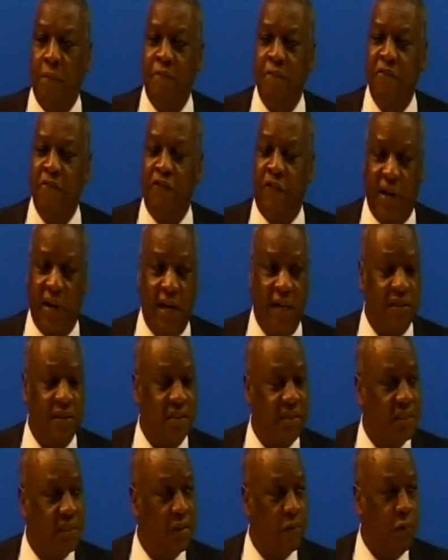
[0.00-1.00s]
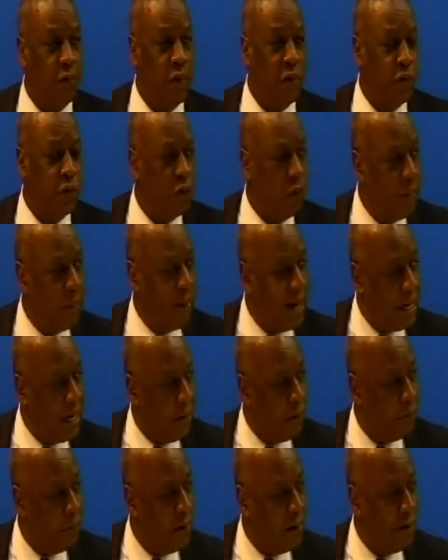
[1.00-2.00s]
friends with whom
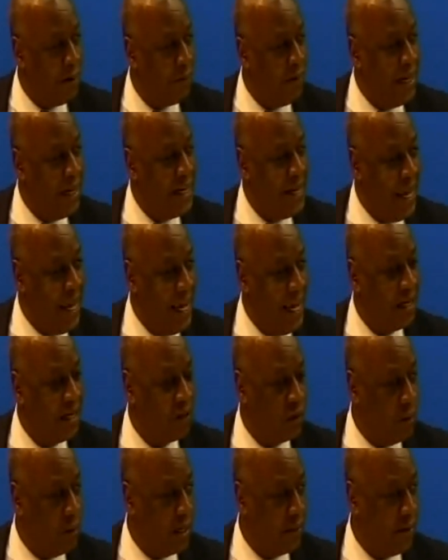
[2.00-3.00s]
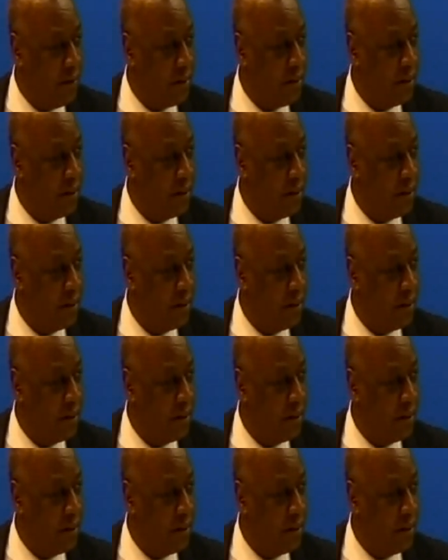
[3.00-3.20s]
I, we engage together.